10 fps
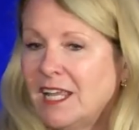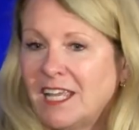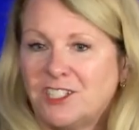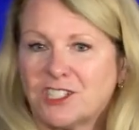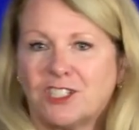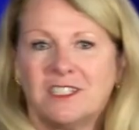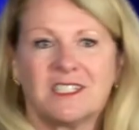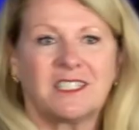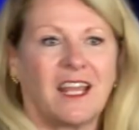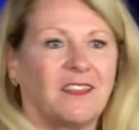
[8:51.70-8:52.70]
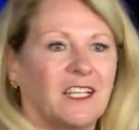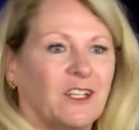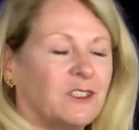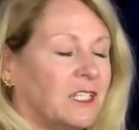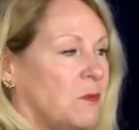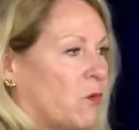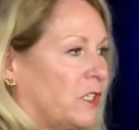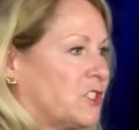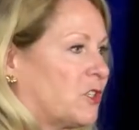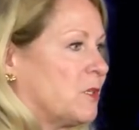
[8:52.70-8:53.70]
He just couldn't stand the guilt anymore,
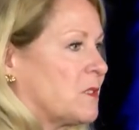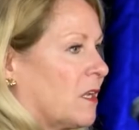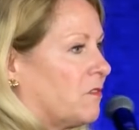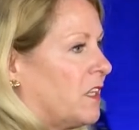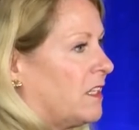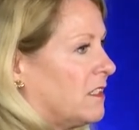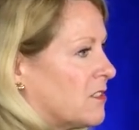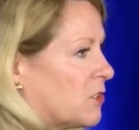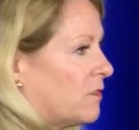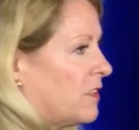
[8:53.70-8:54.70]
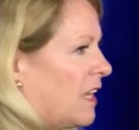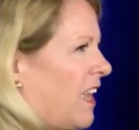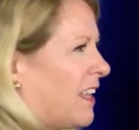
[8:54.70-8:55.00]
and he turned himself in and served.